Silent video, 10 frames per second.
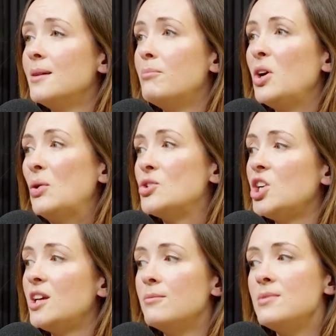my
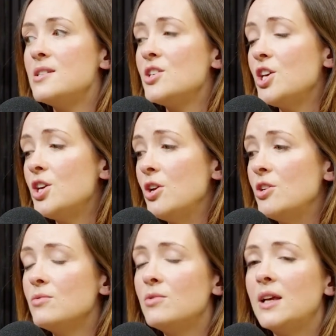logic can be skewed
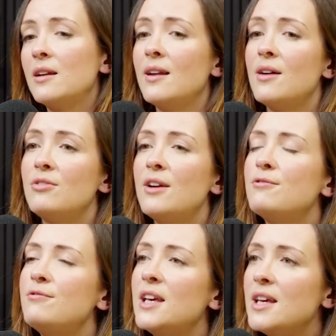and we can have like
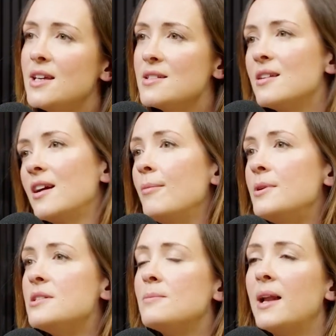fears that come
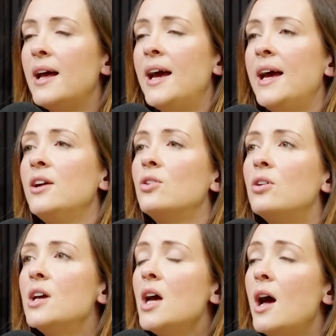into play.
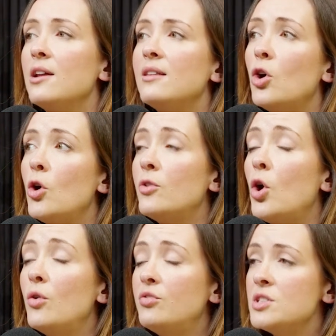And I think
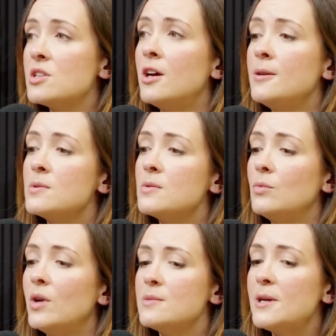oftentimes,
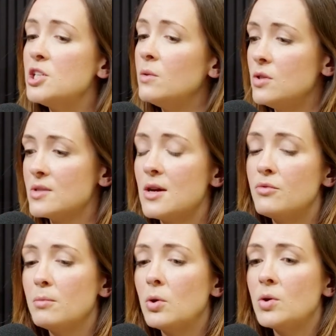especially when you're
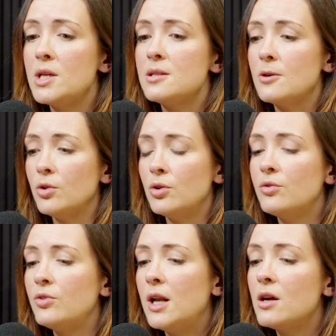self-employed or you're a
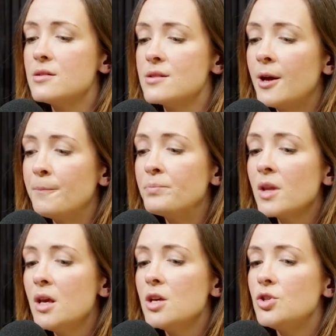freelancer,
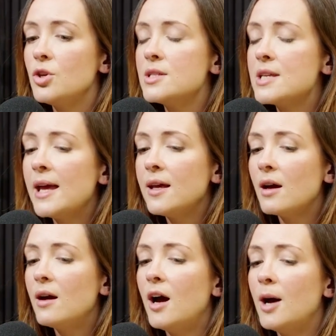you can take
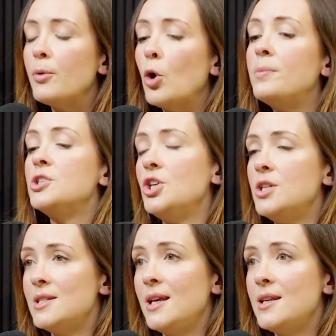up
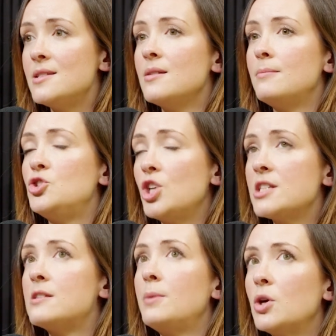opportunities
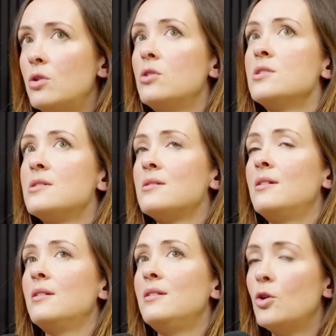just because
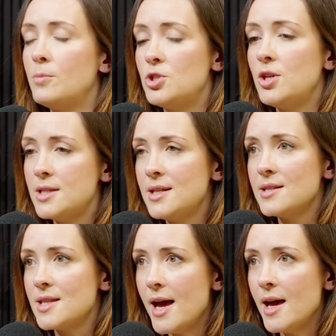the opportunity is
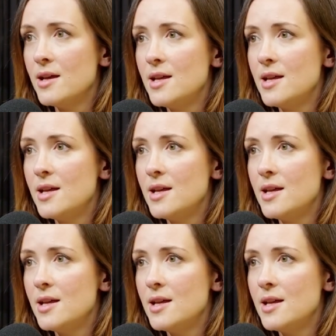there,